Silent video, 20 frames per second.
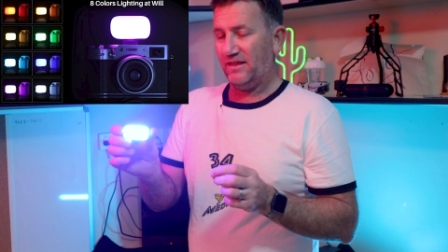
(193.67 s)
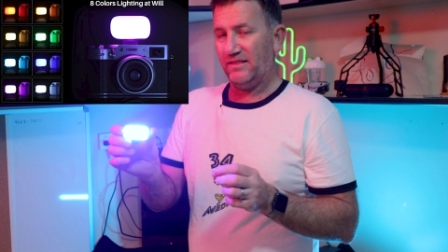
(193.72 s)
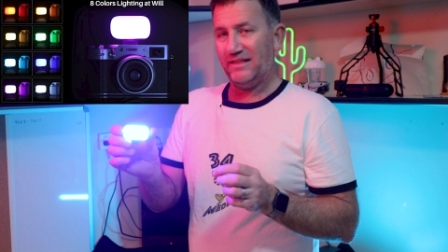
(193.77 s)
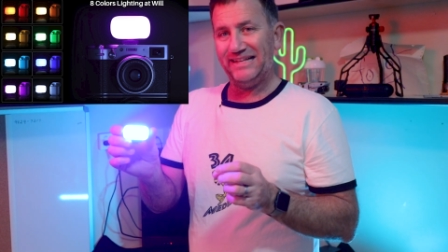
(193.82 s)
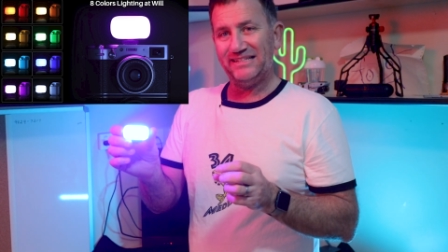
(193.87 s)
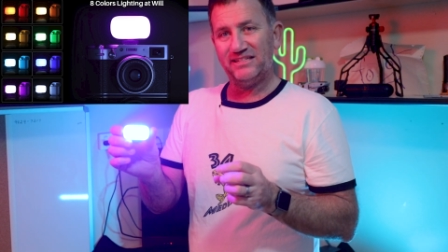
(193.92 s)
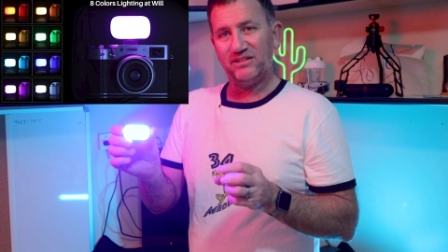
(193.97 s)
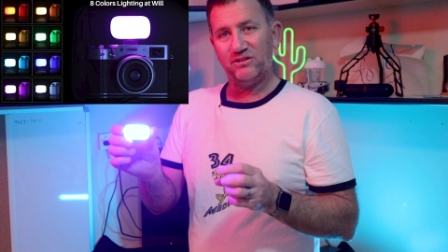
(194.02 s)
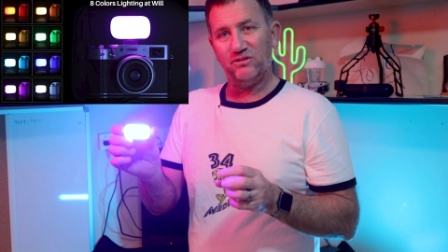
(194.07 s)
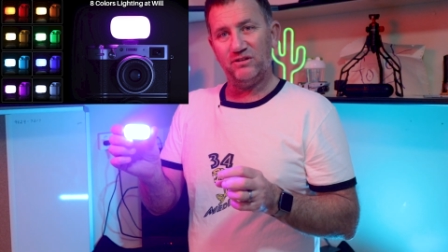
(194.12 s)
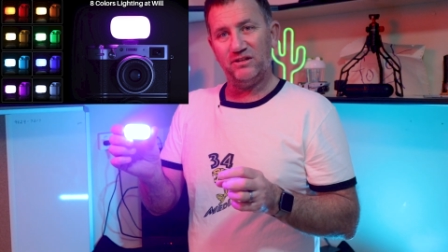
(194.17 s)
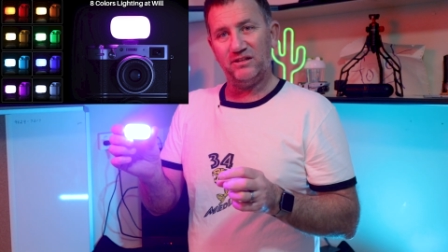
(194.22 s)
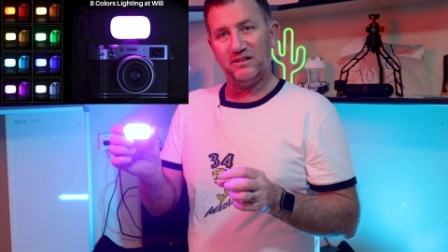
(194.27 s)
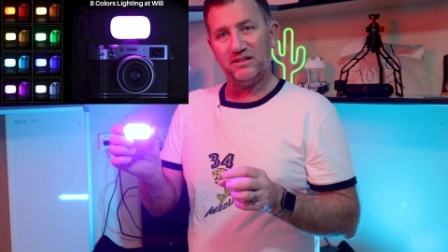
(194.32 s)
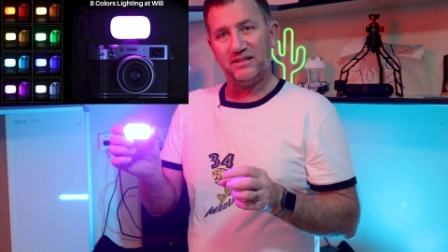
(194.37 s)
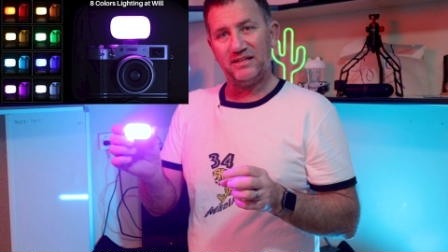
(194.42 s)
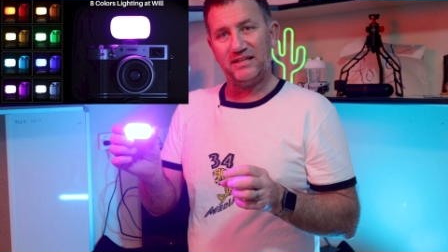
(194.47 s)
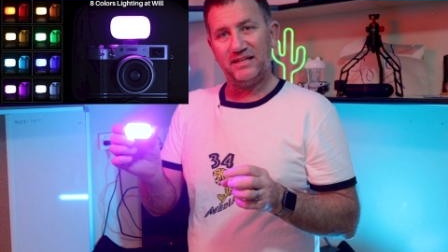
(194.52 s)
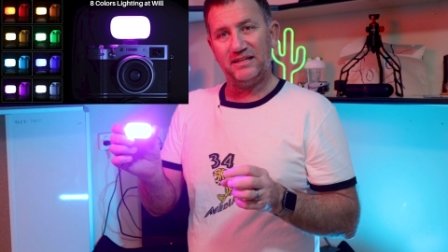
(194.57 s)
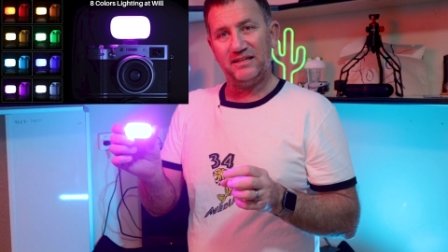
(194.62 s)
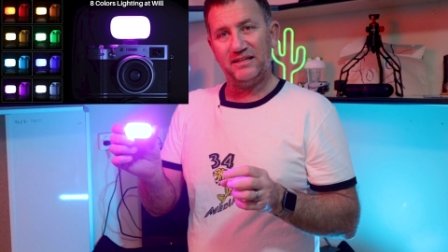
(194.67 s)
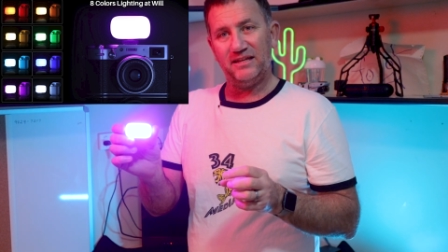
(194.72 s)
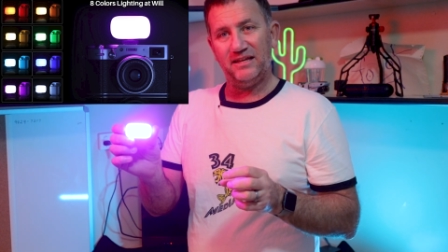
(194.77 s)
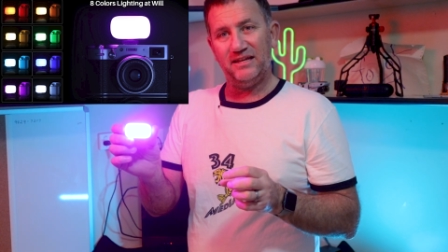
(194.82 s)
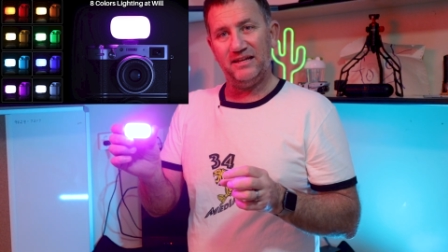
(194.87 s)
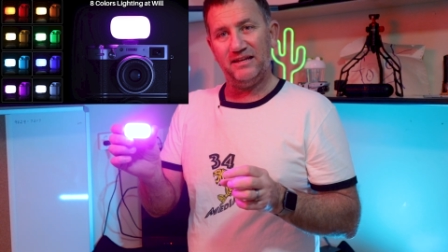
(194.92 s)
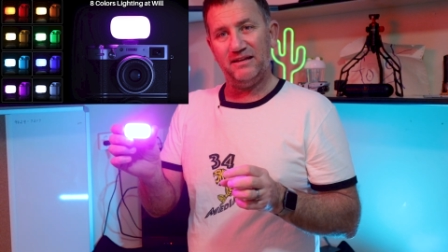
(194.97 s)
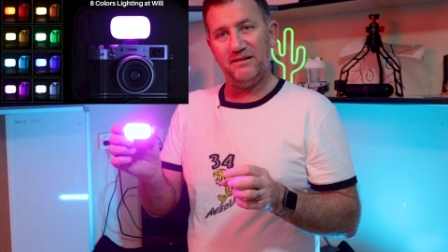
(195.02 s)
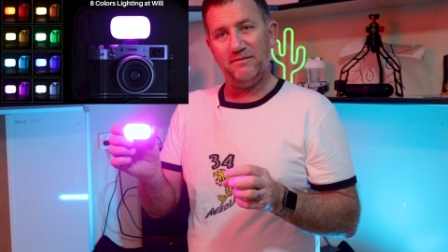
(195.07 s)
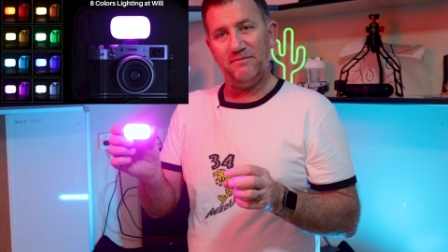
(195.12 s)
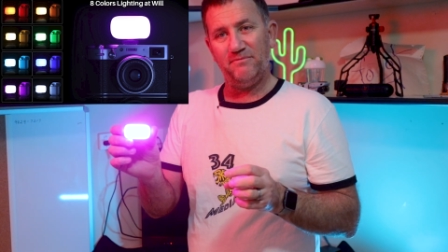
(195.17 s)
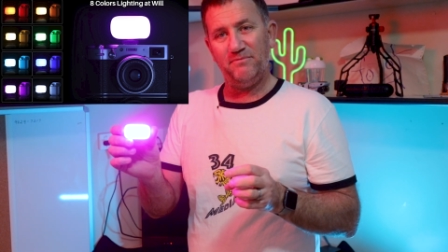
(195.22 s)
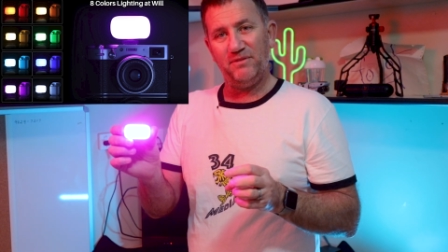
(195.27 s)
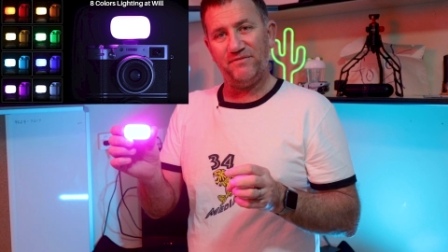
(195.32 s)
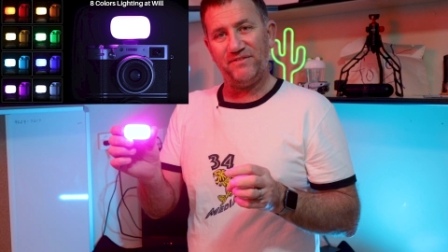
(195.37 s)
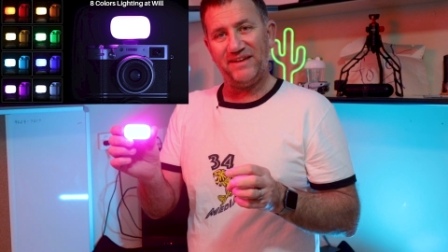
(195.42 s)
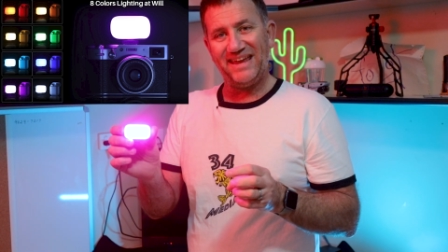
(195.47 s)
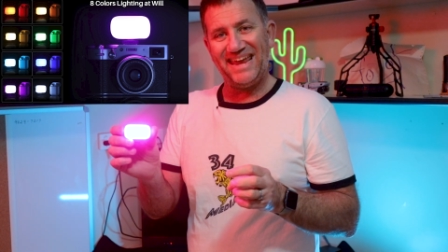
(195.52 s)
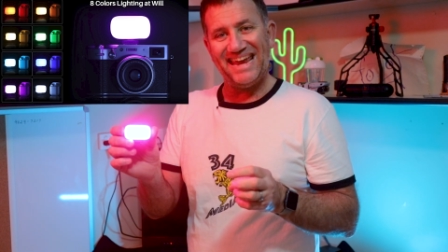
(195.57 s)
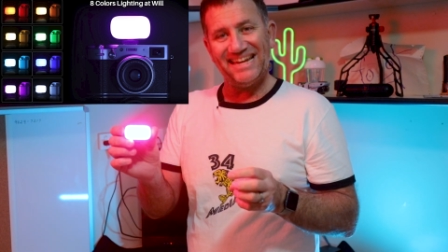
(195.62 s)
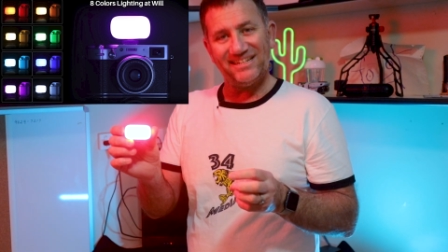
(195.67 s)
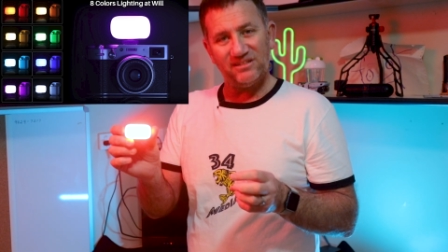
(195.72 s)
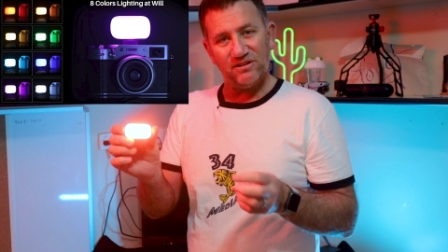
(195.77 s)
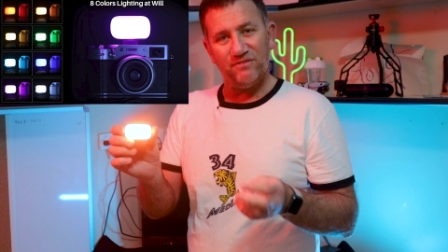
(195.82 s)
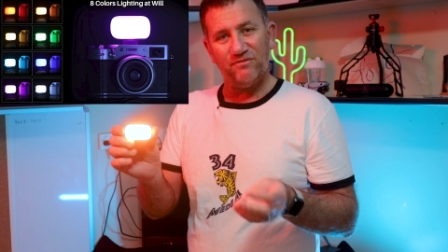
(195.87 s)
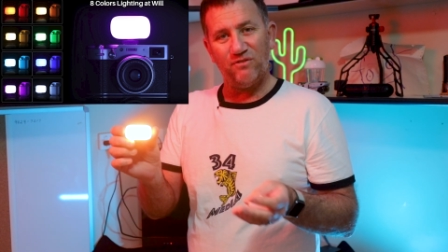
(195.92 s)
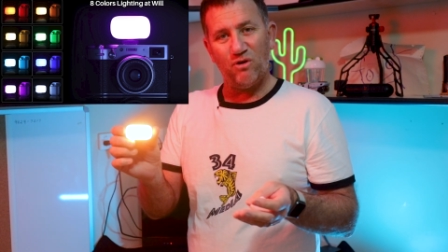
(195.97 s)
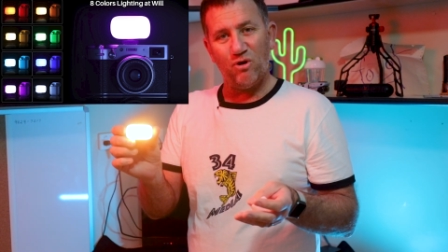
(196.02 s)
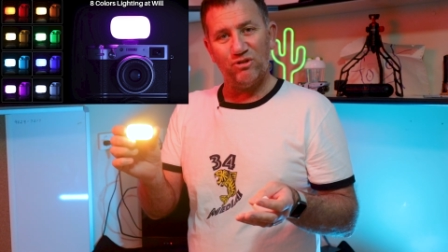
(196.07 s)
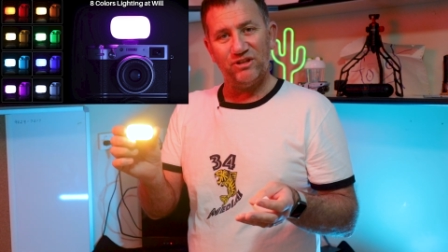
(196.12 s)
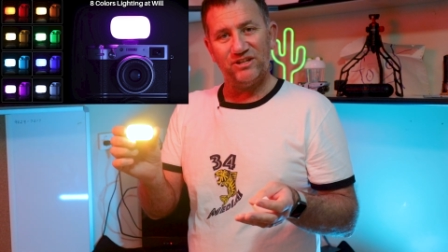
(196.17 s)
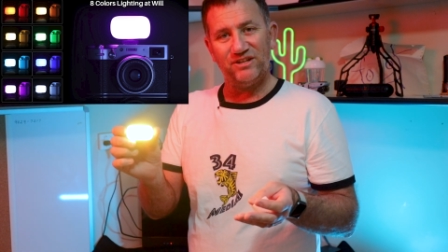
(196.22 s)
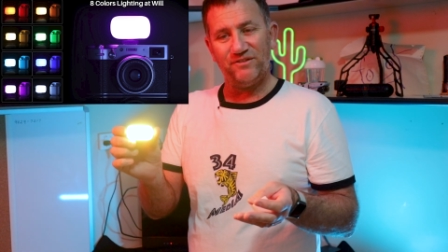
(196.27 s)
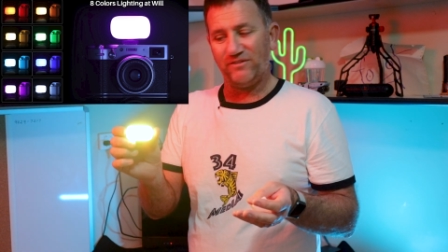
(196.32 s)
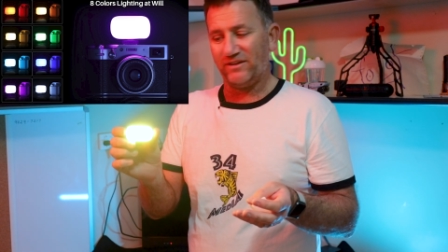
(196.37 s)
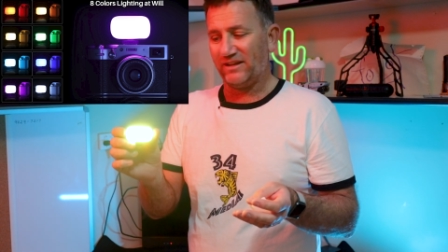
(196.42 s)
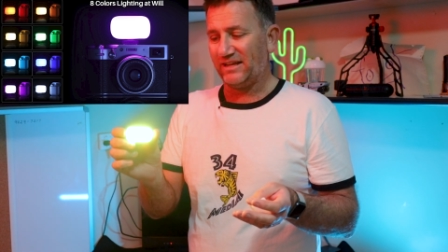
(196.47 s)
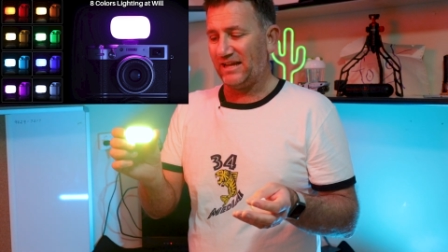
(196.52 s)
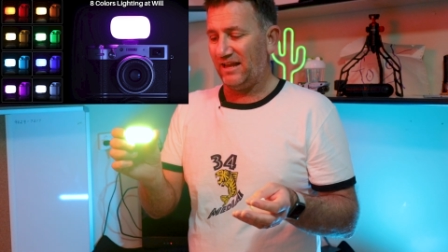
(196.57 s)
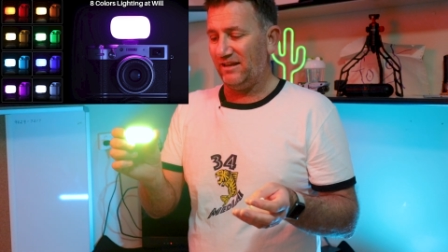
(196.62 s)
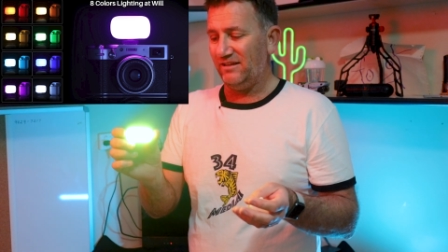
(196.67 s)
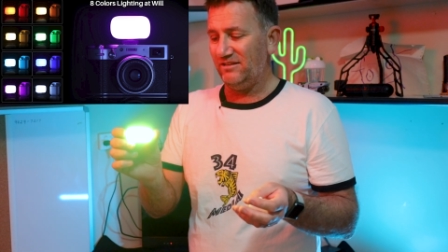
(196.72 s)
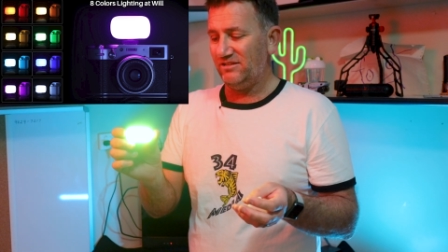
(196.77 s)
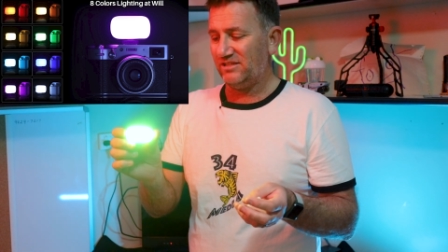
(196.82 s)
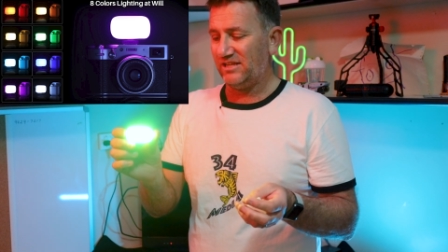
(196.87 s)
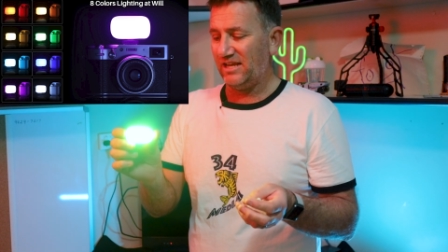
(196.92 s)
there's a good little bit of a hit of all the different colors.